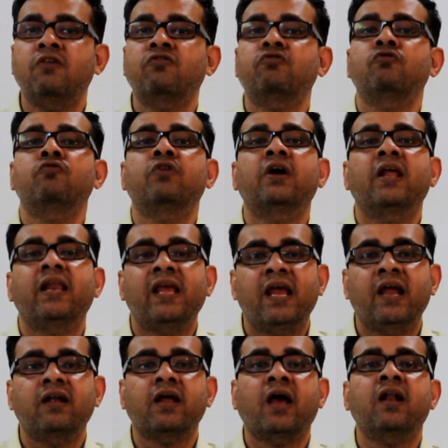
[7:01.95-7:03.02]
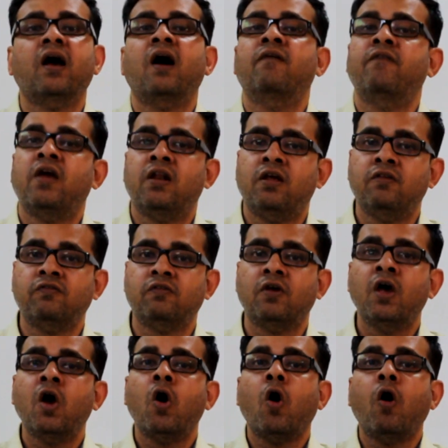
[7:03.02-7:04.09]
is to create an awareness
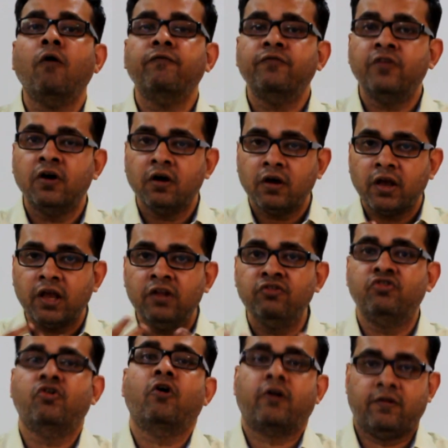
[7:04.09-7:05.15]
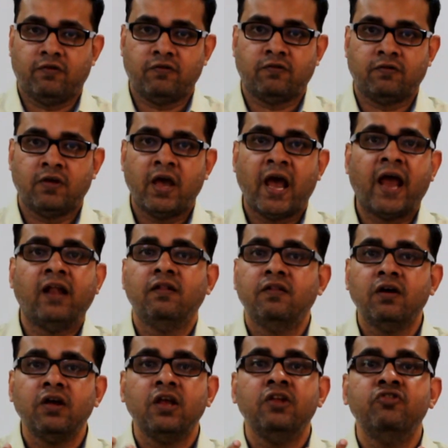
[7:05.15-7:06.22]
of the insurance and
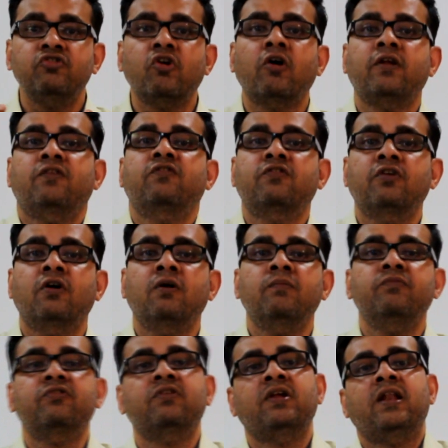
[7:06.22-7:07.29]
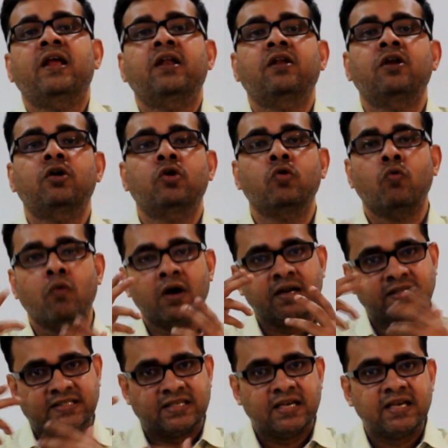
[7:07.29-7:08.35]
the insurance terms related
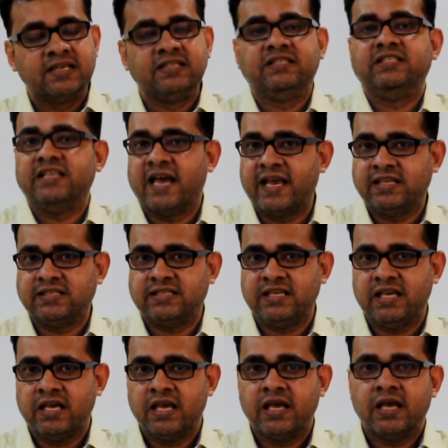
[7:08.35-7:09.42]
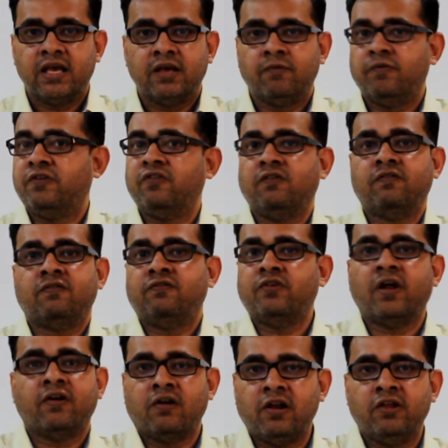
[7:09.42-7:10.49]
towards GIC, which is
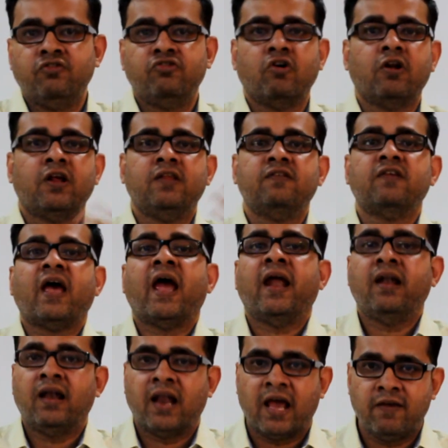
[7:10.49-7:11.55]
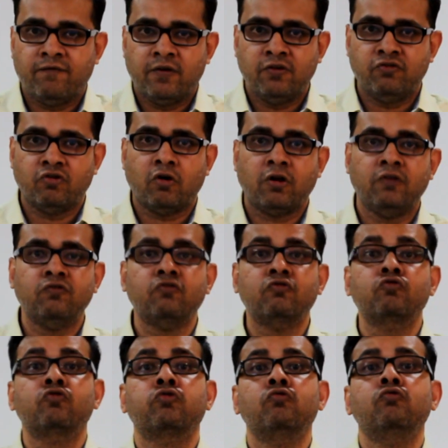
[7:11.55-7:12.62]
general insurance, and life insurance
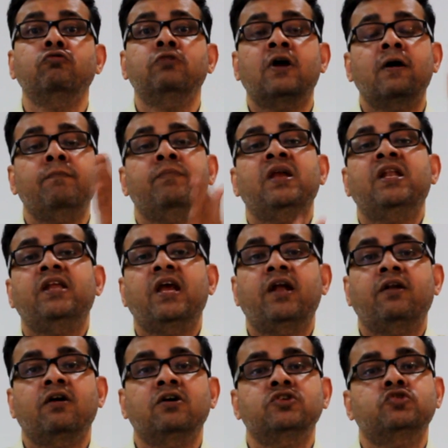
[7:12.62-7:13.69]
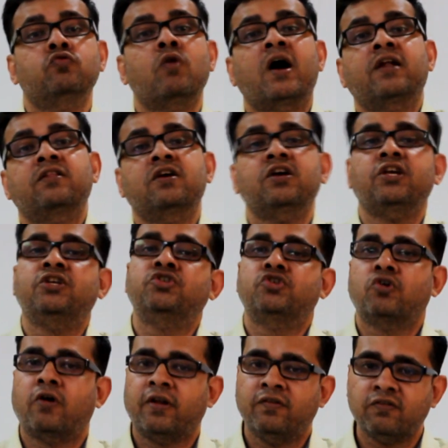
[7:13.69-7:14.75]
through the mediators who are the
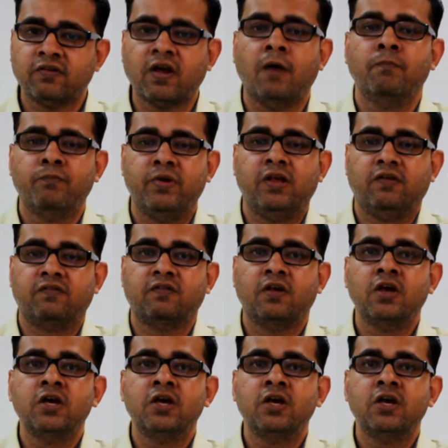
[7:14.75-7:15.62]
insurance companies.